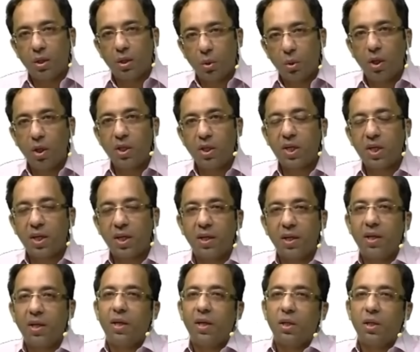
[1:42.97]
You understand?
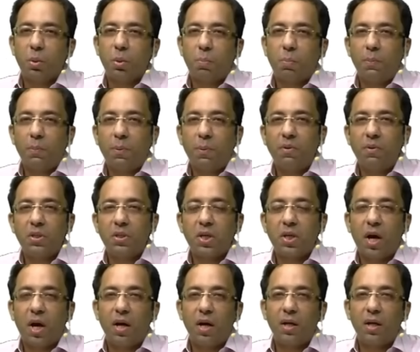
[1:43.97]
So people will
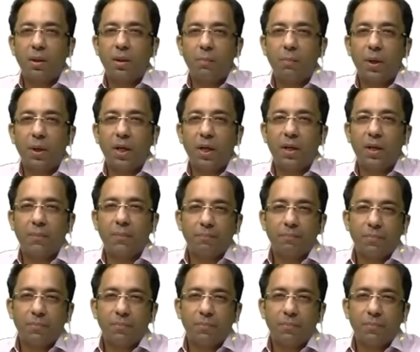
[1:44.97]
start complaining.